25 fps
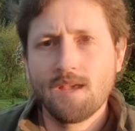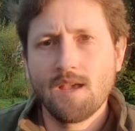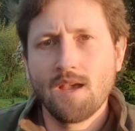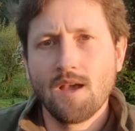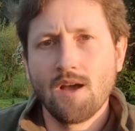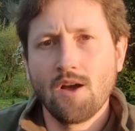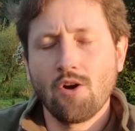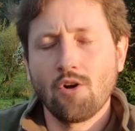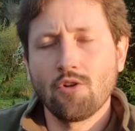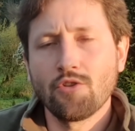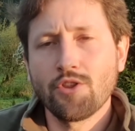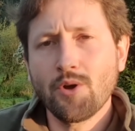
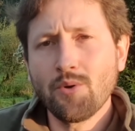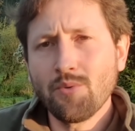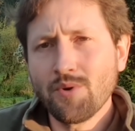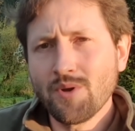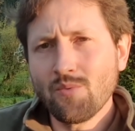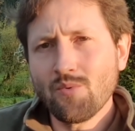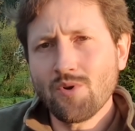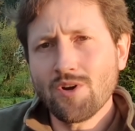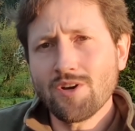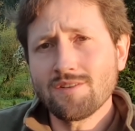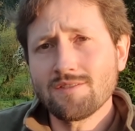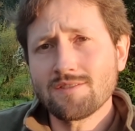Although we
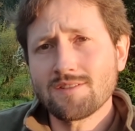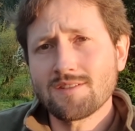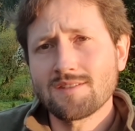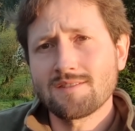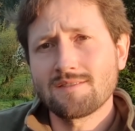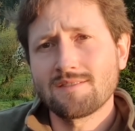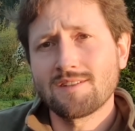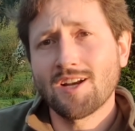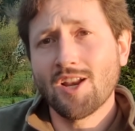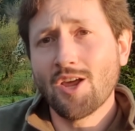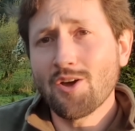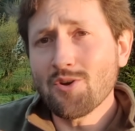weren't
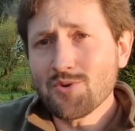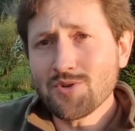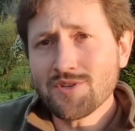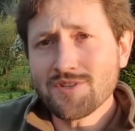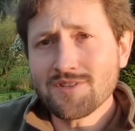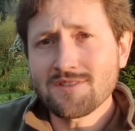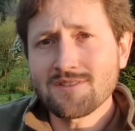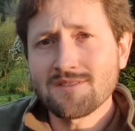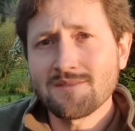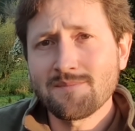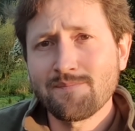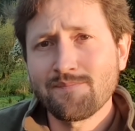
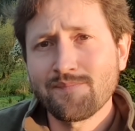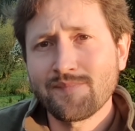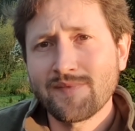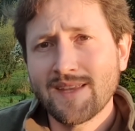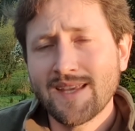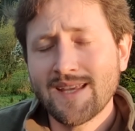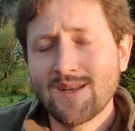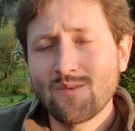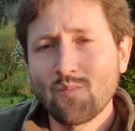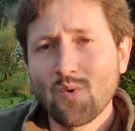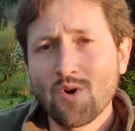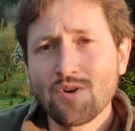close,
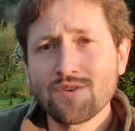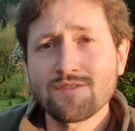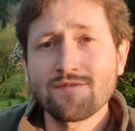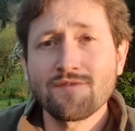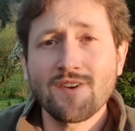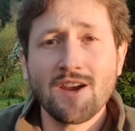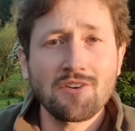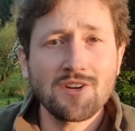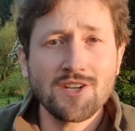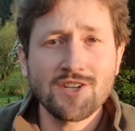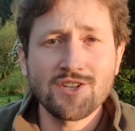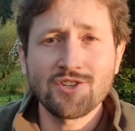it was
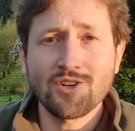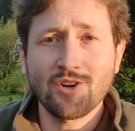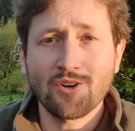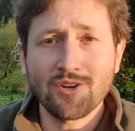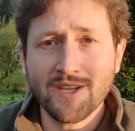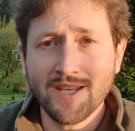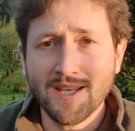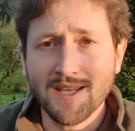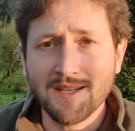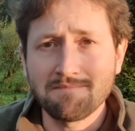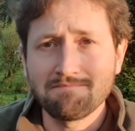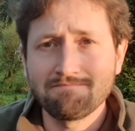very
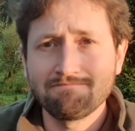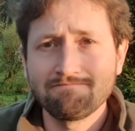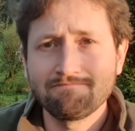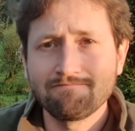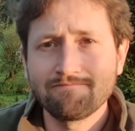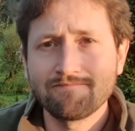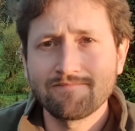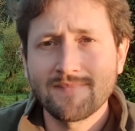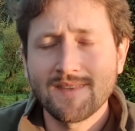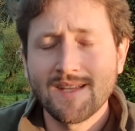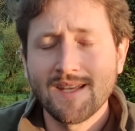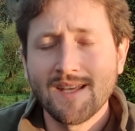shocking.
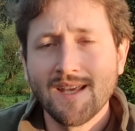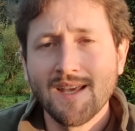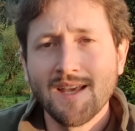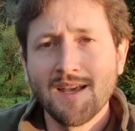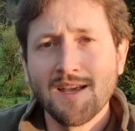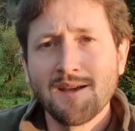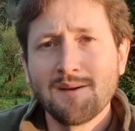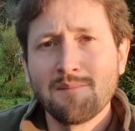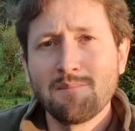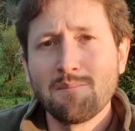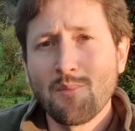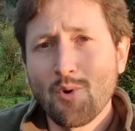
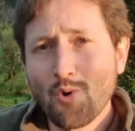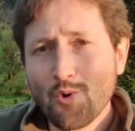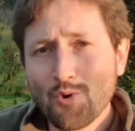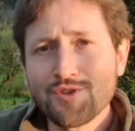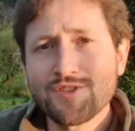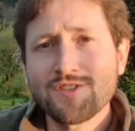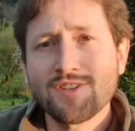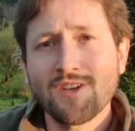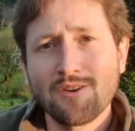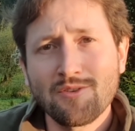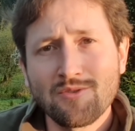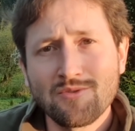More
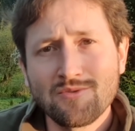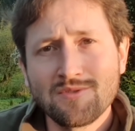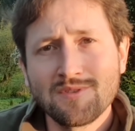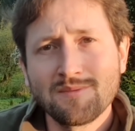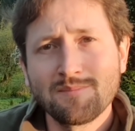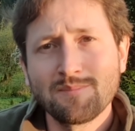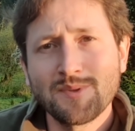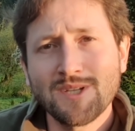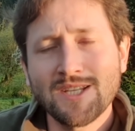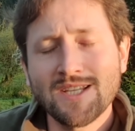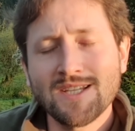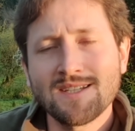so
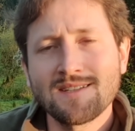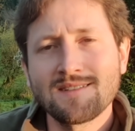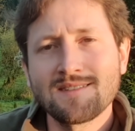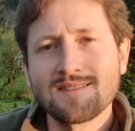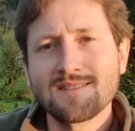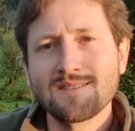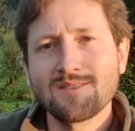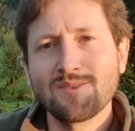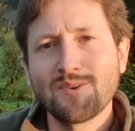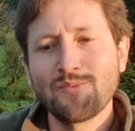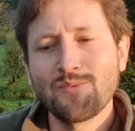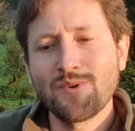because
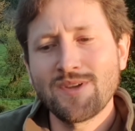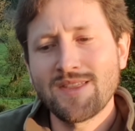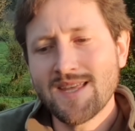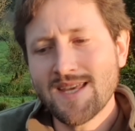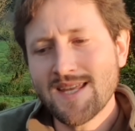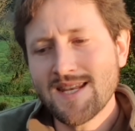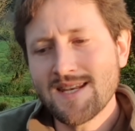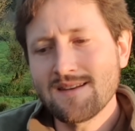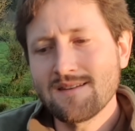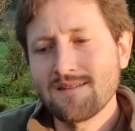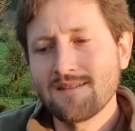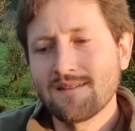
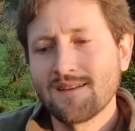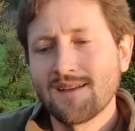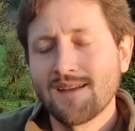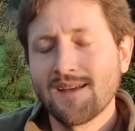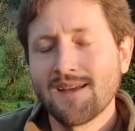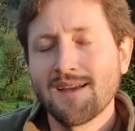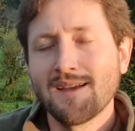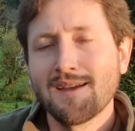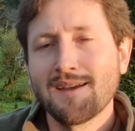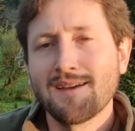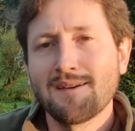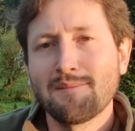within
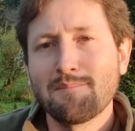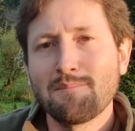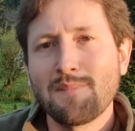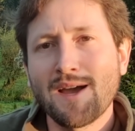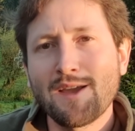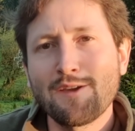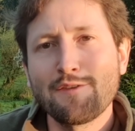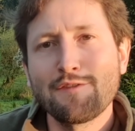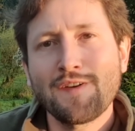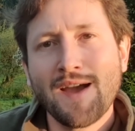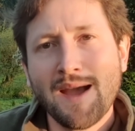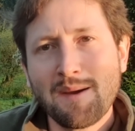my
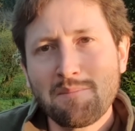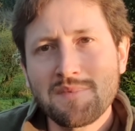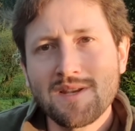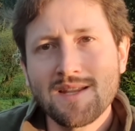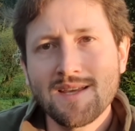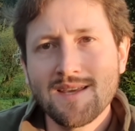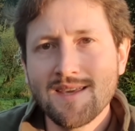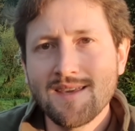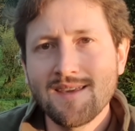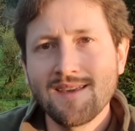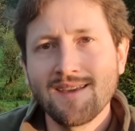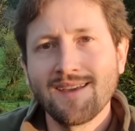
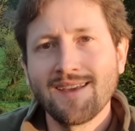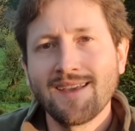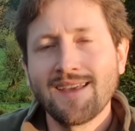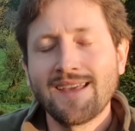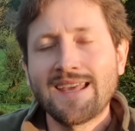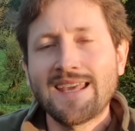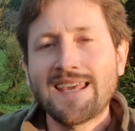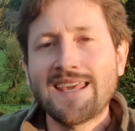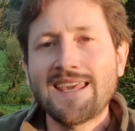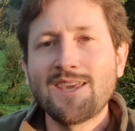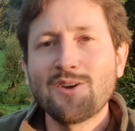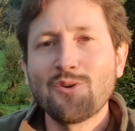family,
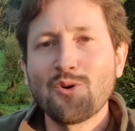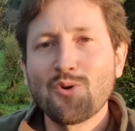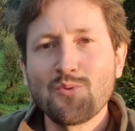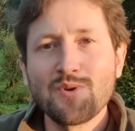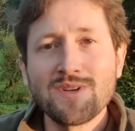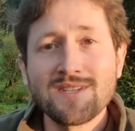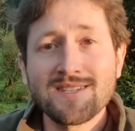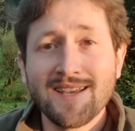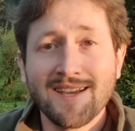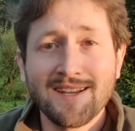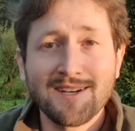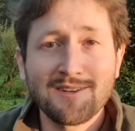he
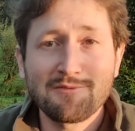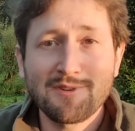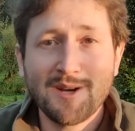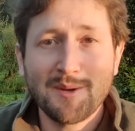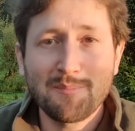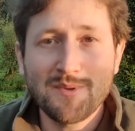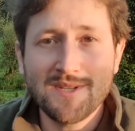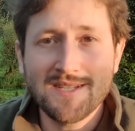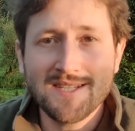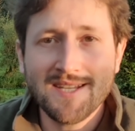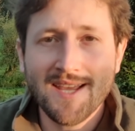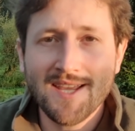always had a
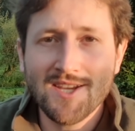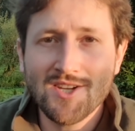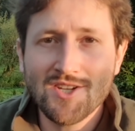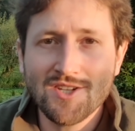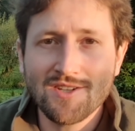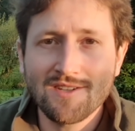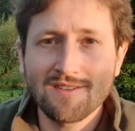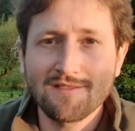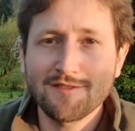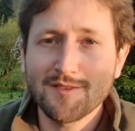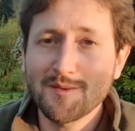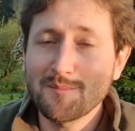
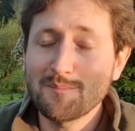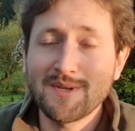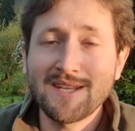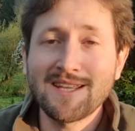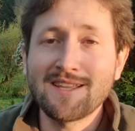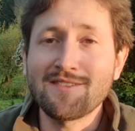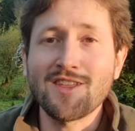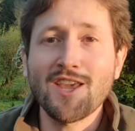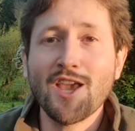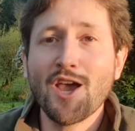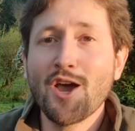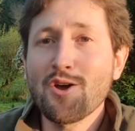reputation for being
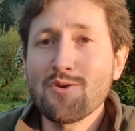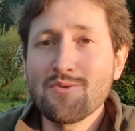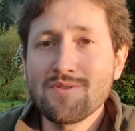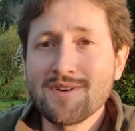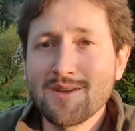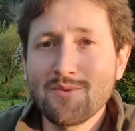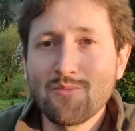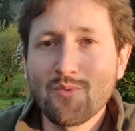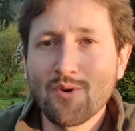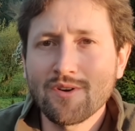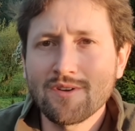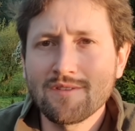the only
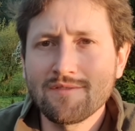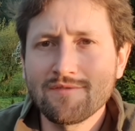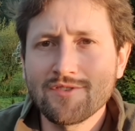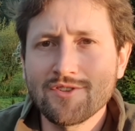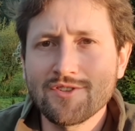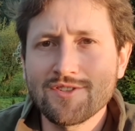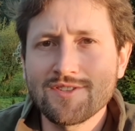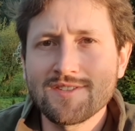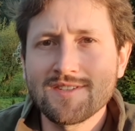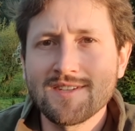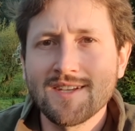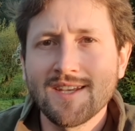one of
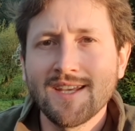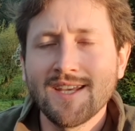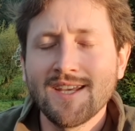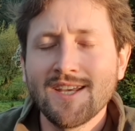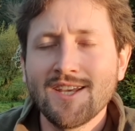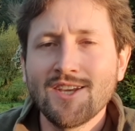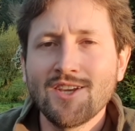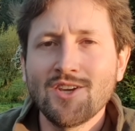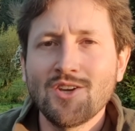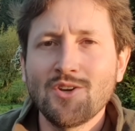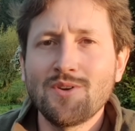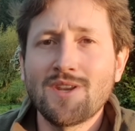us
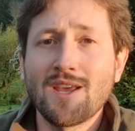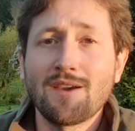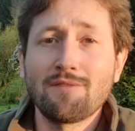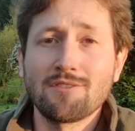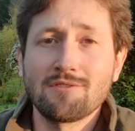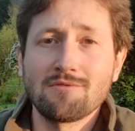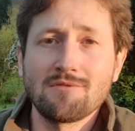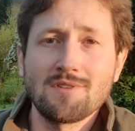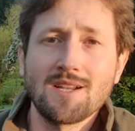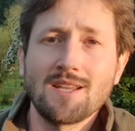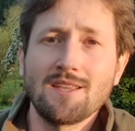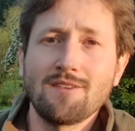who'd ever
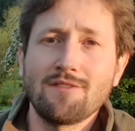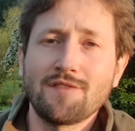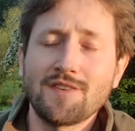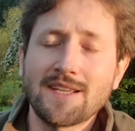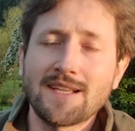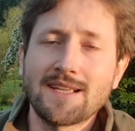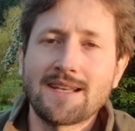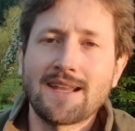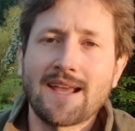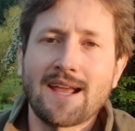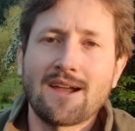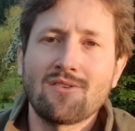really
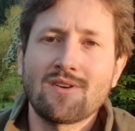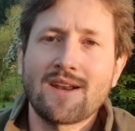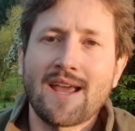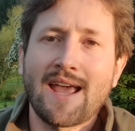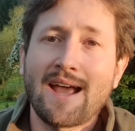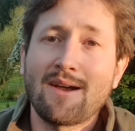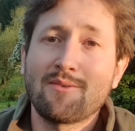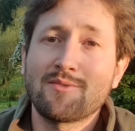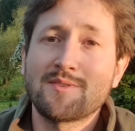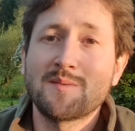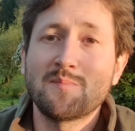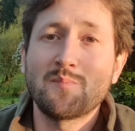figured out
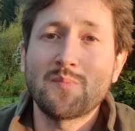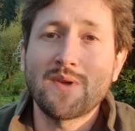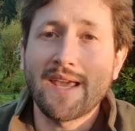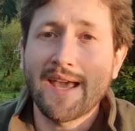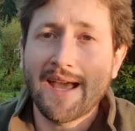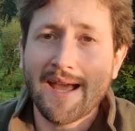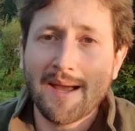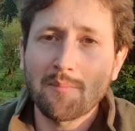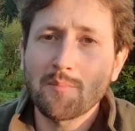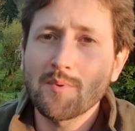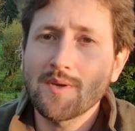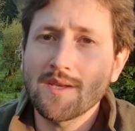how to be
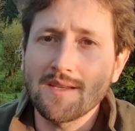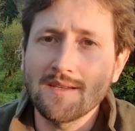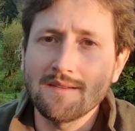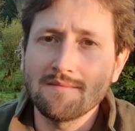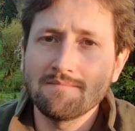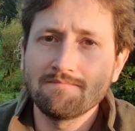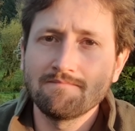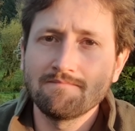happy.